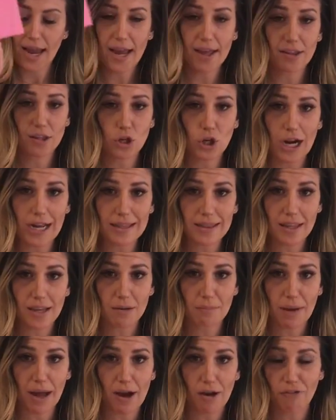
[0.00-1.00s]
And the great
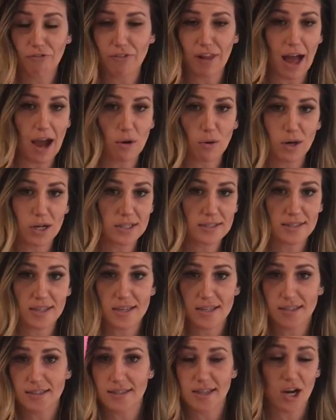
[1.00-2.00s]
thing about flowers
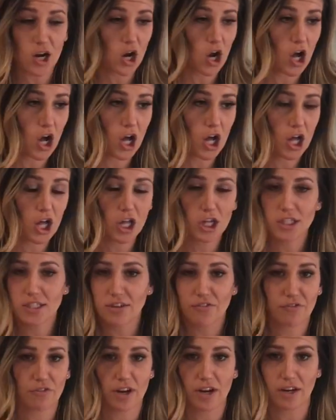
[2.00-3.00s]
is they're all
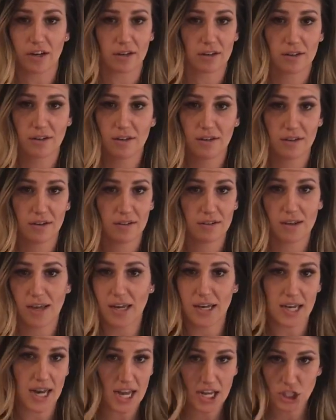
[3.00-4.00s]
different
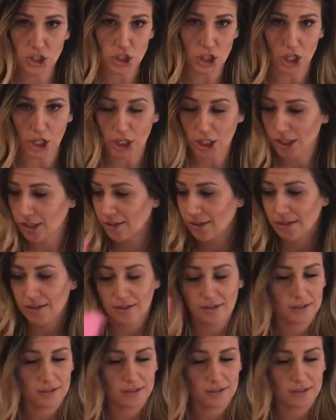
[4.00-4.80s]
in nature.